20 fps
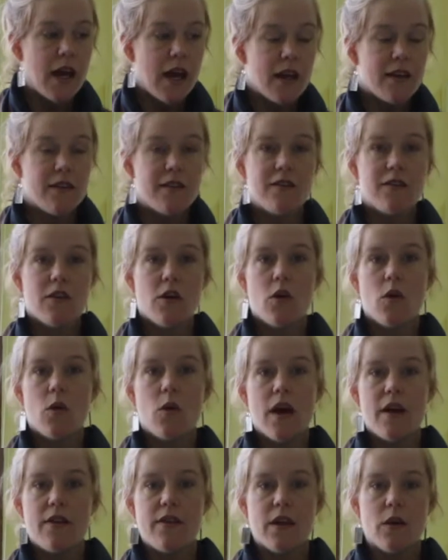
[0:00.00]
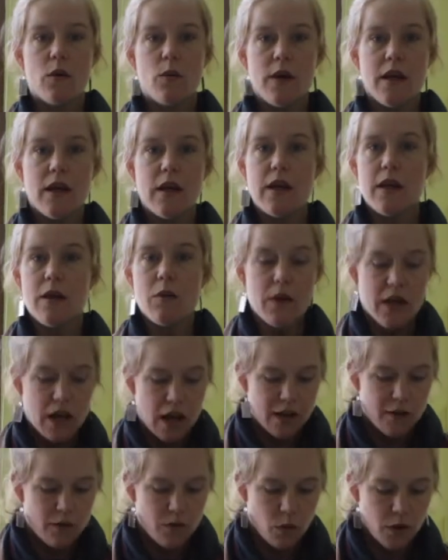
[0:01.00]
And so I think we
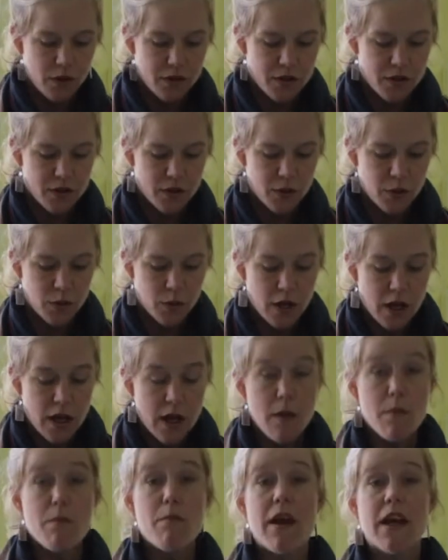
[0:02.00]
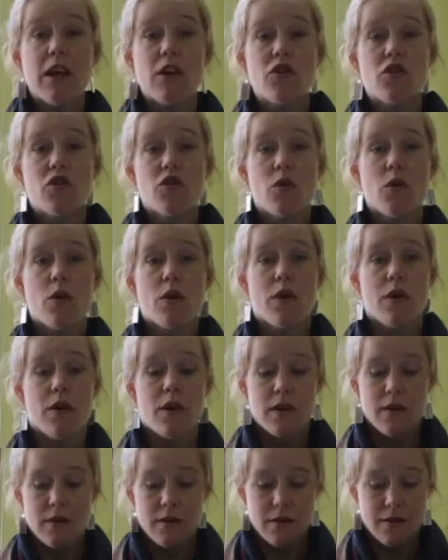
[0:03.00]
kind of want to make sure
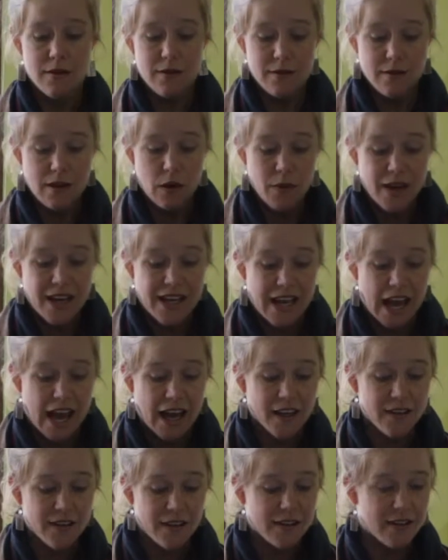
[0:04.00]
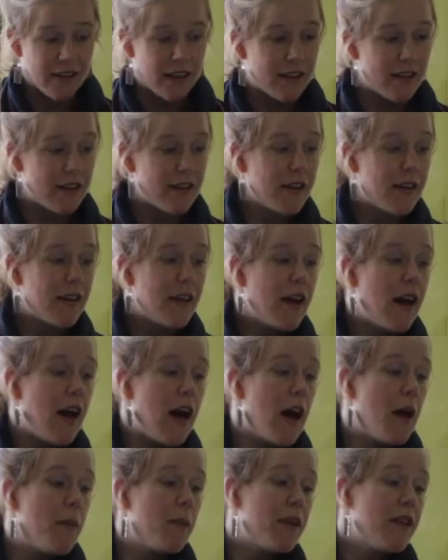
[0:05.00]
that we can access it.
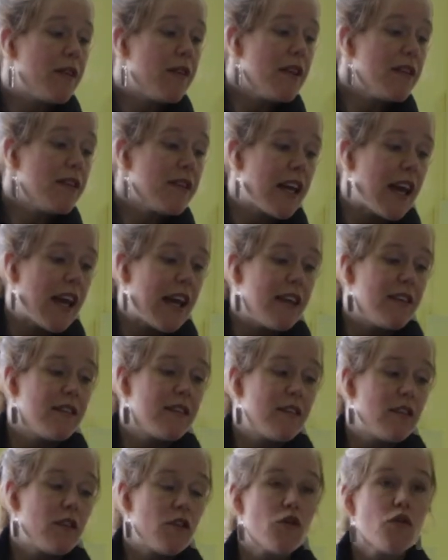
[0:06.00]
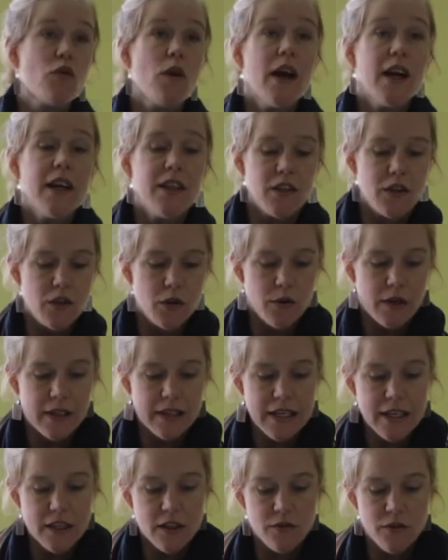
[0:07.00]
But in this case, try to, at
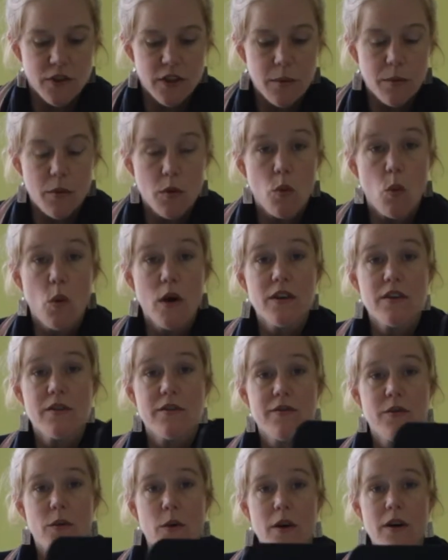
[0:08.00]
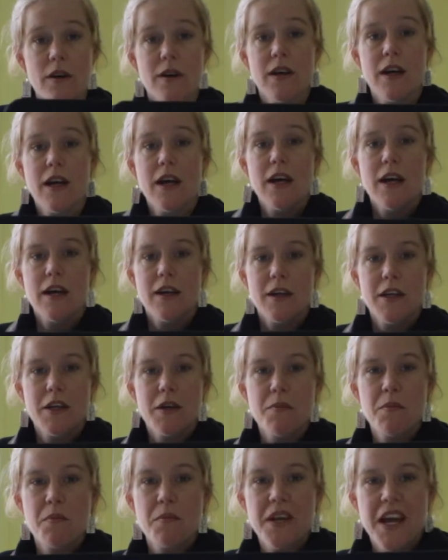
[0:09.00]
least for number 1 to 4, you
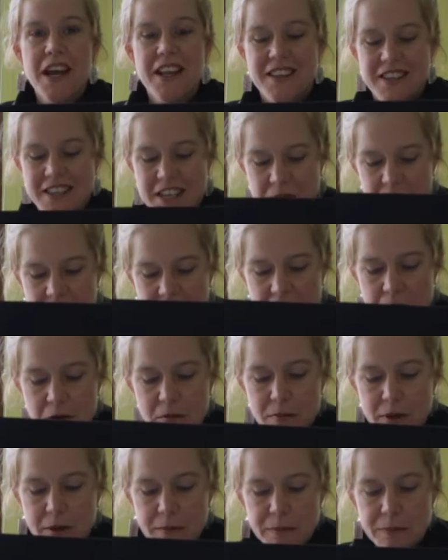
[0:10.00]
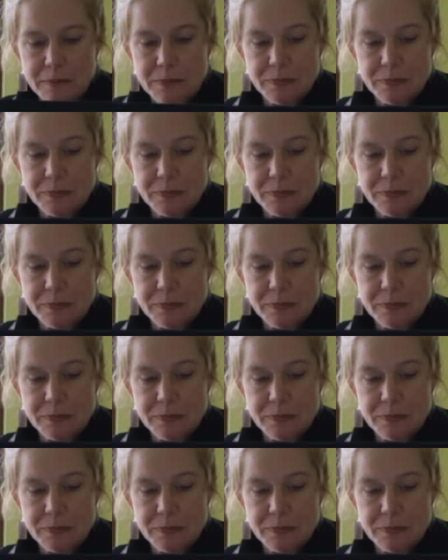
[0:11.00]
can't see me now, but